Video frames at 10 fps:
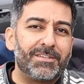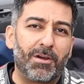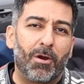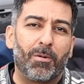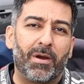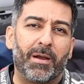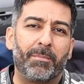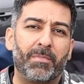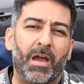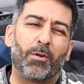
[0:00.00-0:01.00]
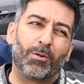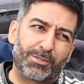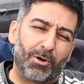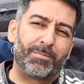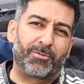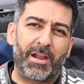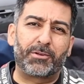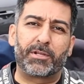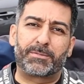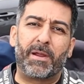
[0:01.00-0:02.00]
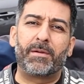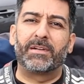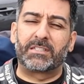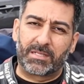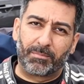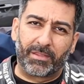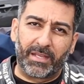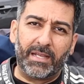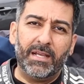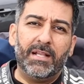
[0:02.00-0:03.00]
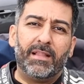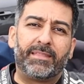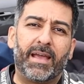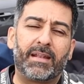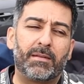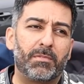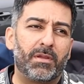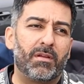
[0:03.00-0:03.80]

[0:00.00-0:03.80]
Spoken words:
So and also I'm trying to experiment something that